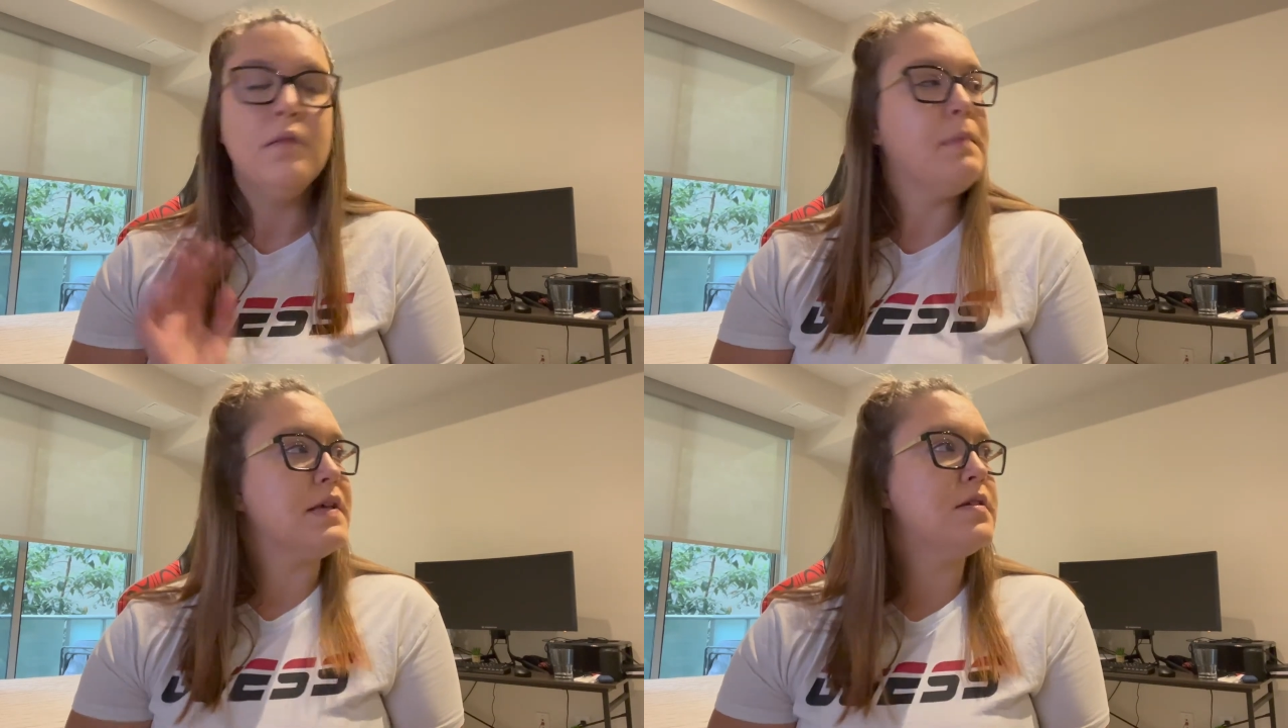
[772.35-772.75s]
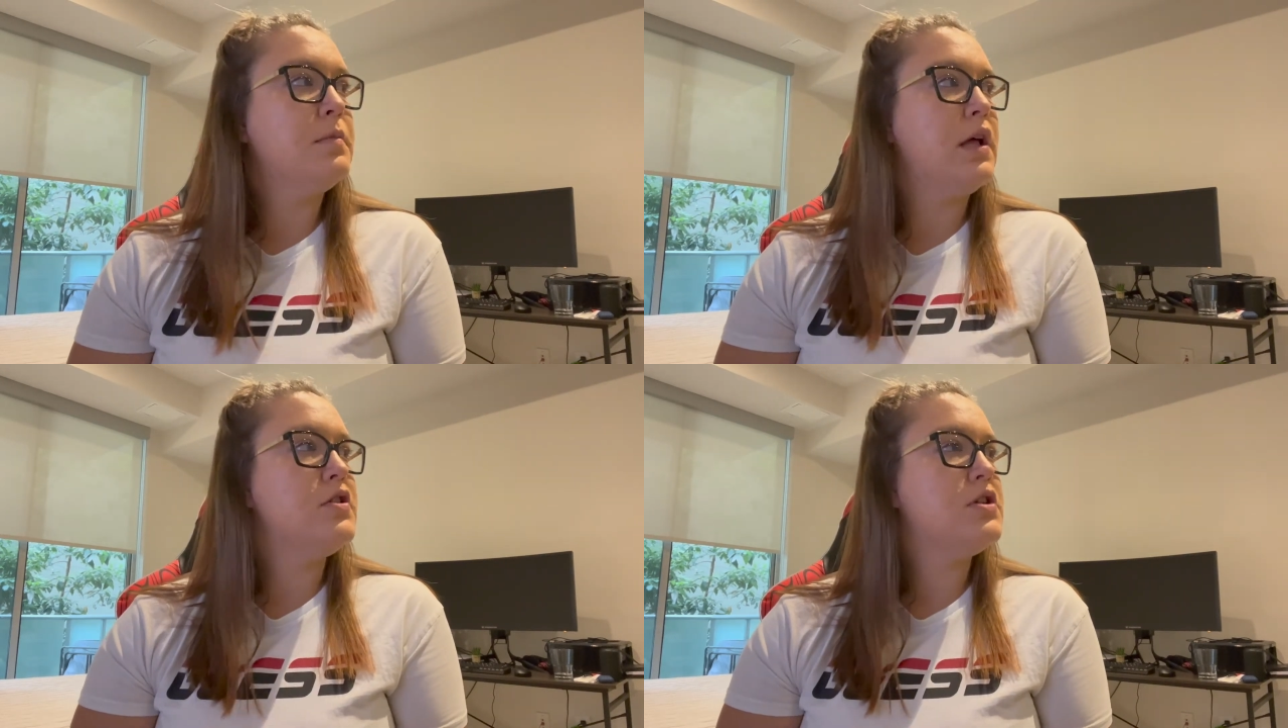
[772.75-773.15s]
make some
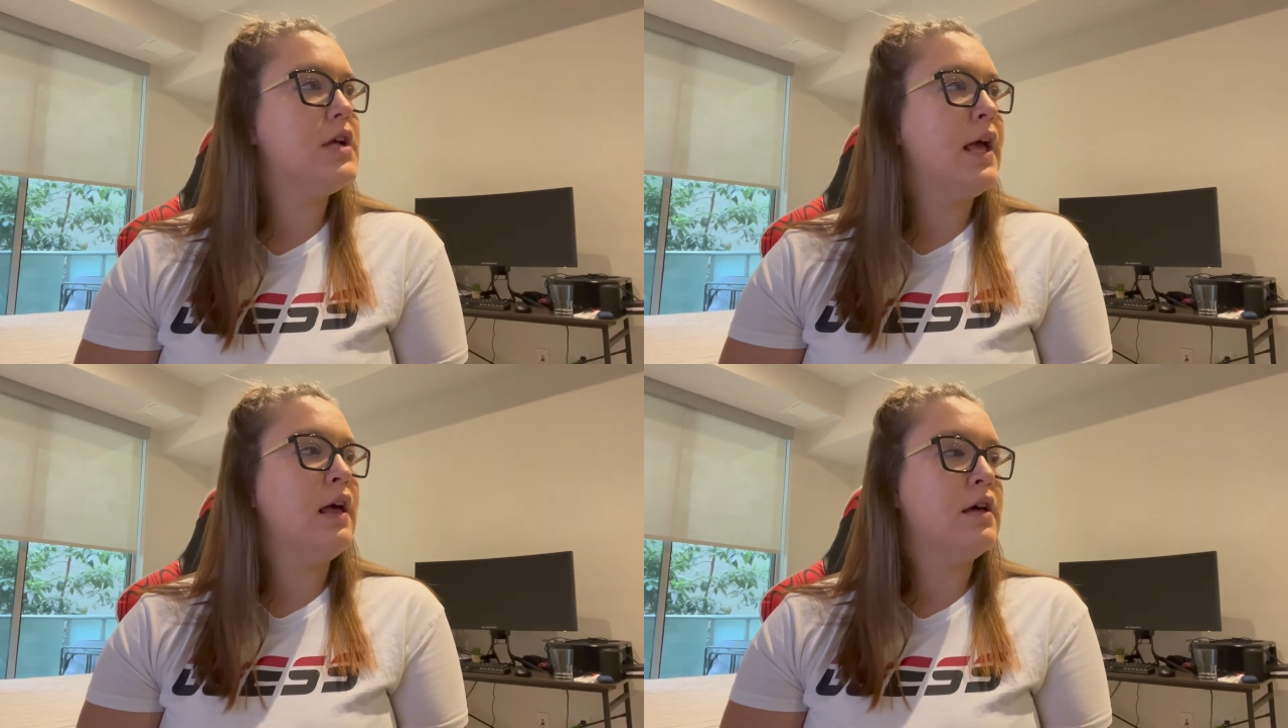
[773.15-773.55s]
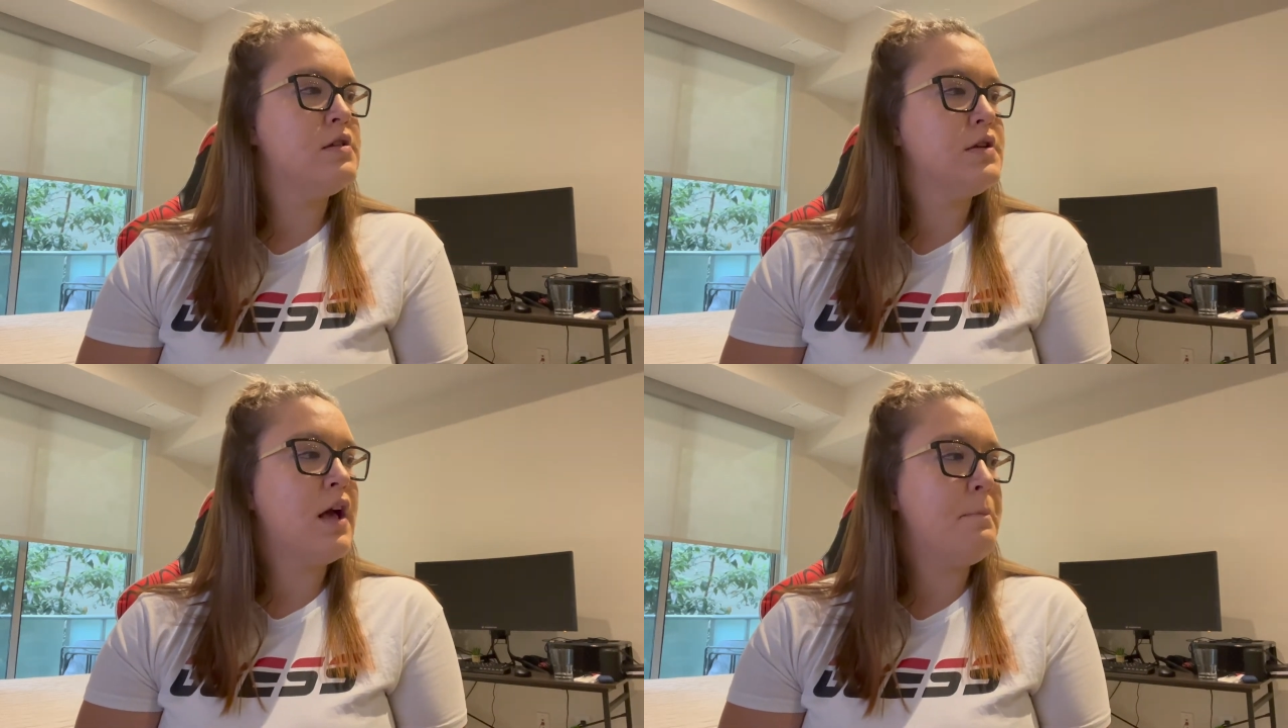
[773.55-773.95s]
lunch
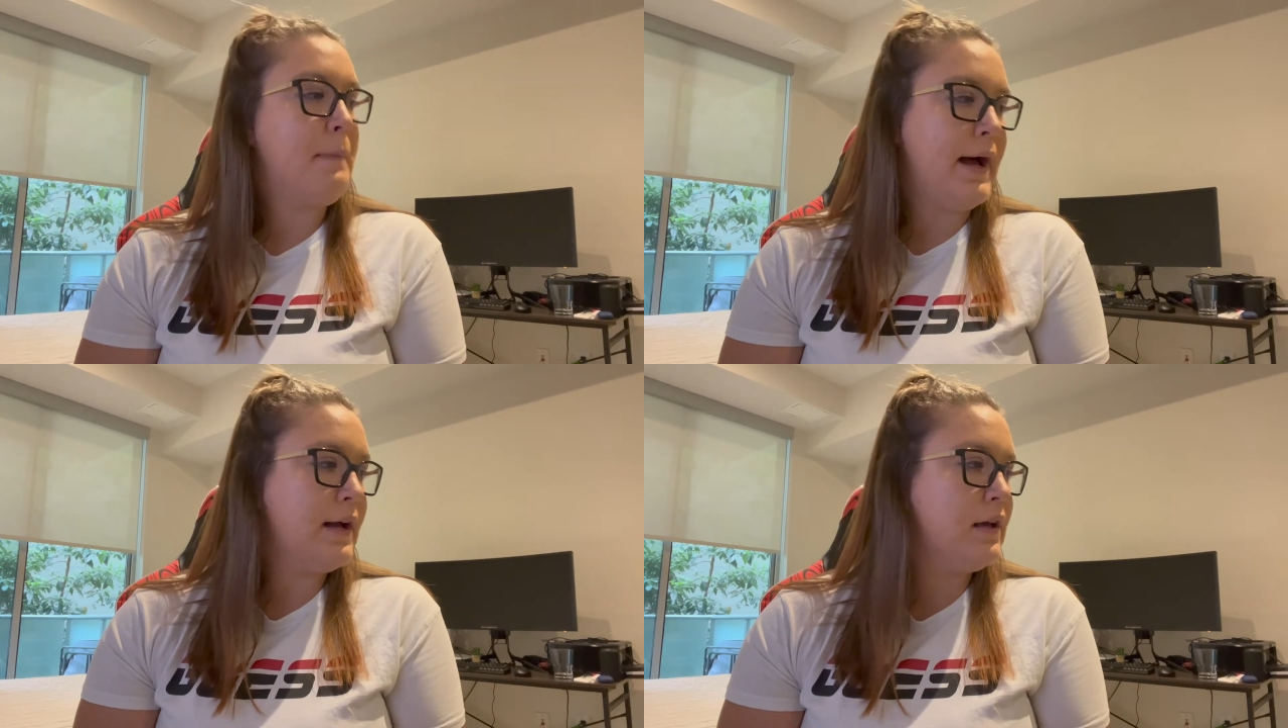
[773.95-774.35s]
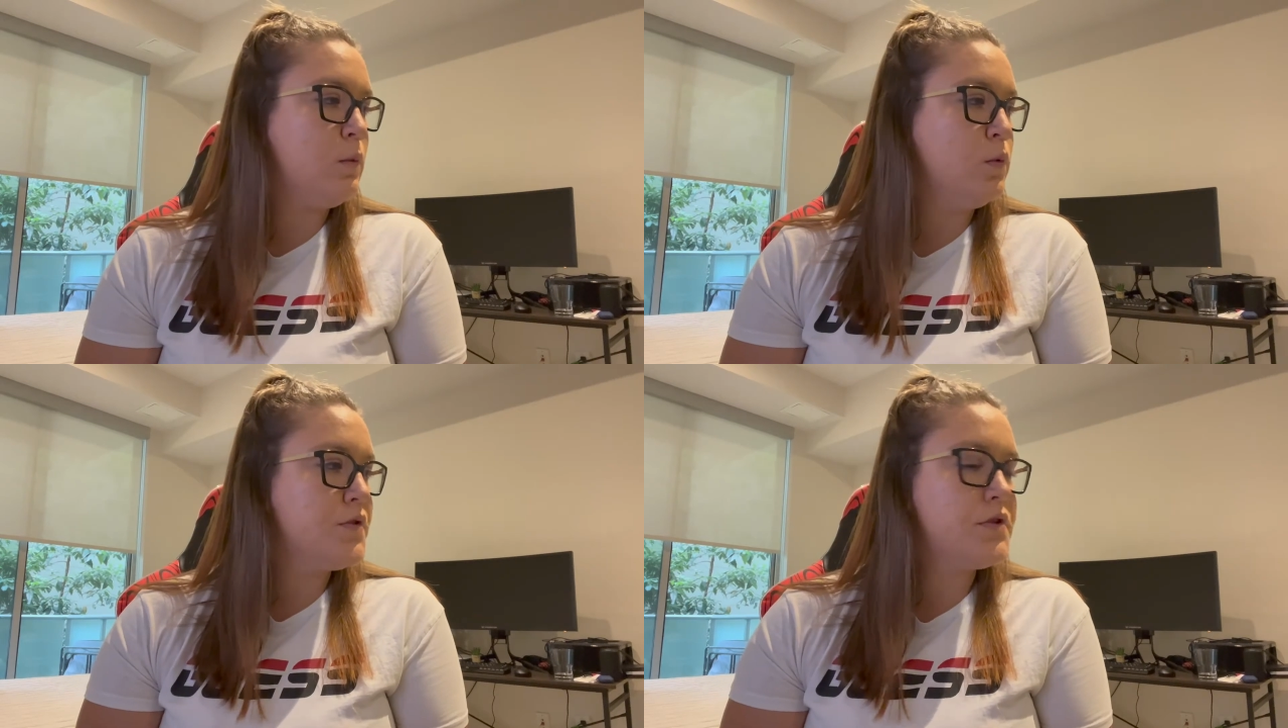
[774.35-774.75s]
and come back,
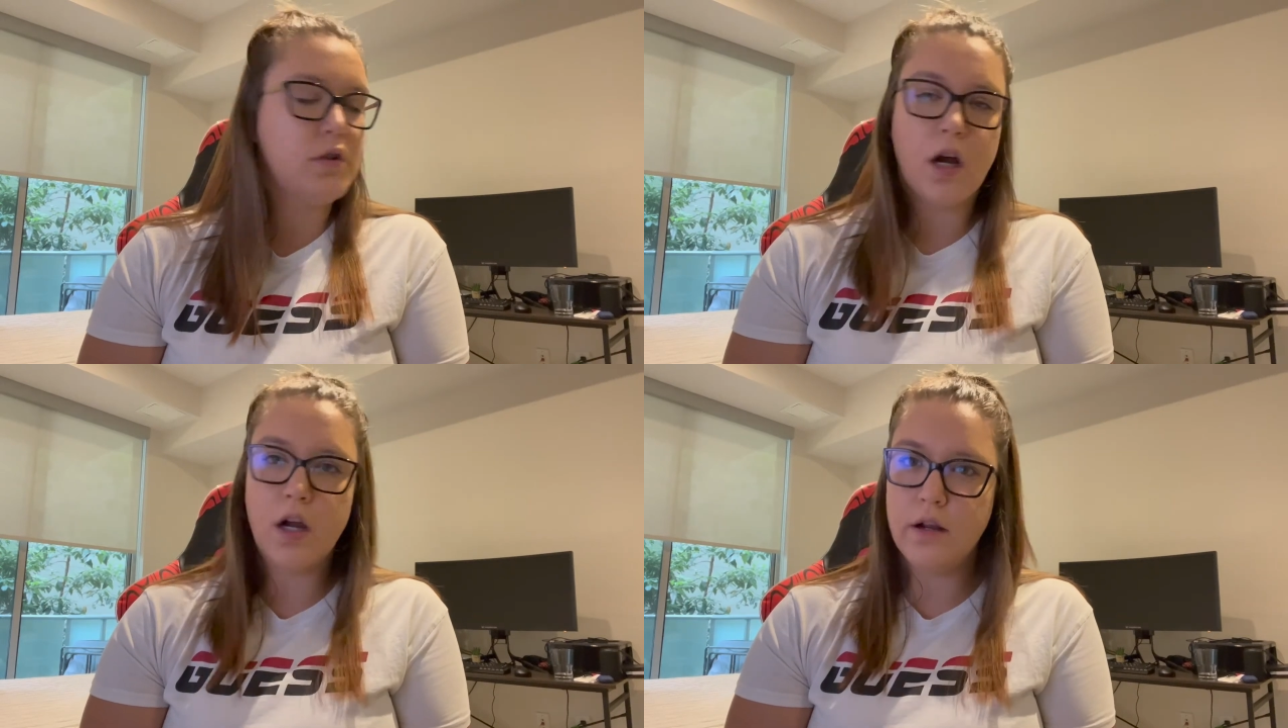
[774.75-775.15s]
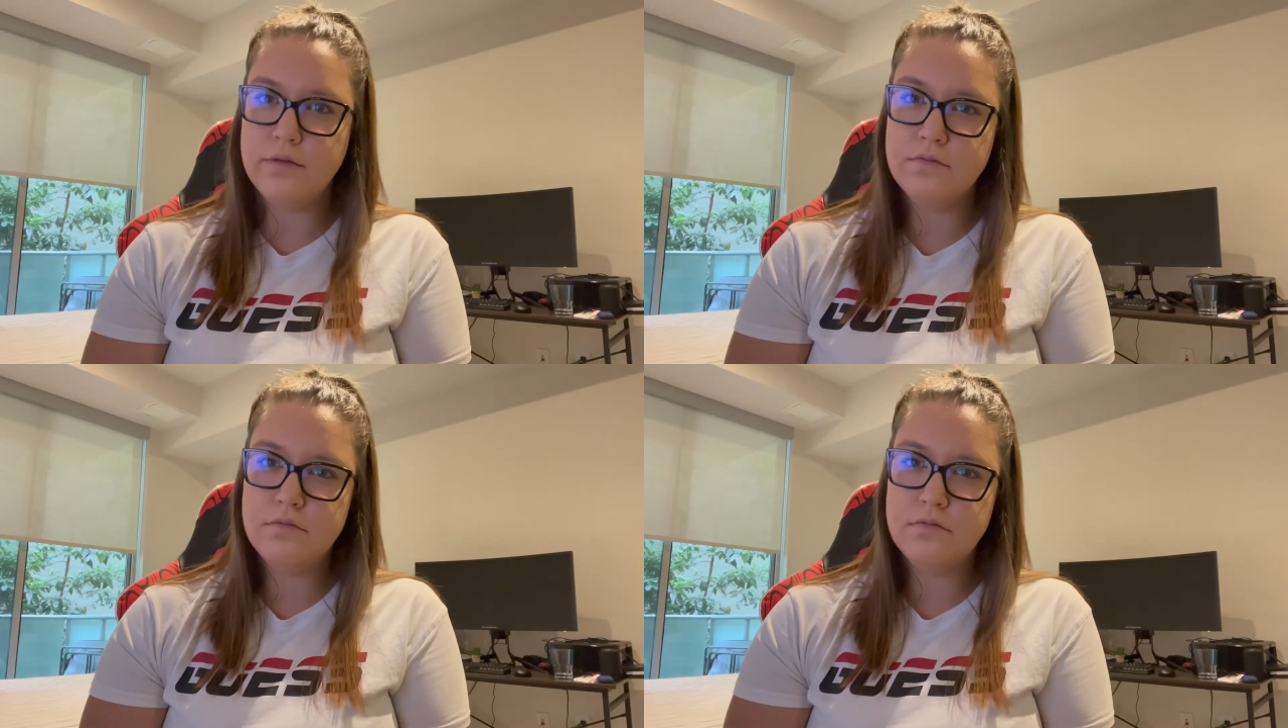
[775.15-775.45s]
and we'll start